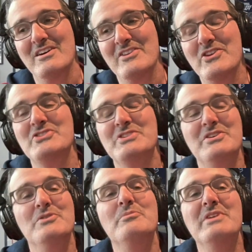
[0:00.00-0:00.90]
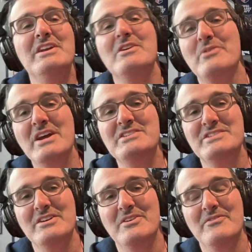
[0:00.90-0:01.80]
there's a new media rights
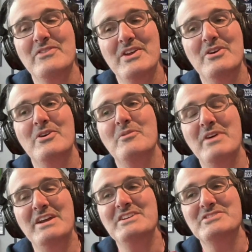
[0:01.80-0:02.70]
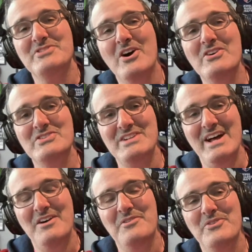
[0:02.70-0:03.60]
deal. There are many stars
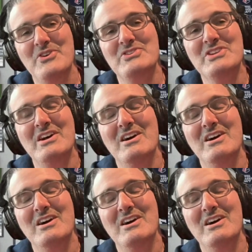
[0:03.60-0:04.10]
now. There's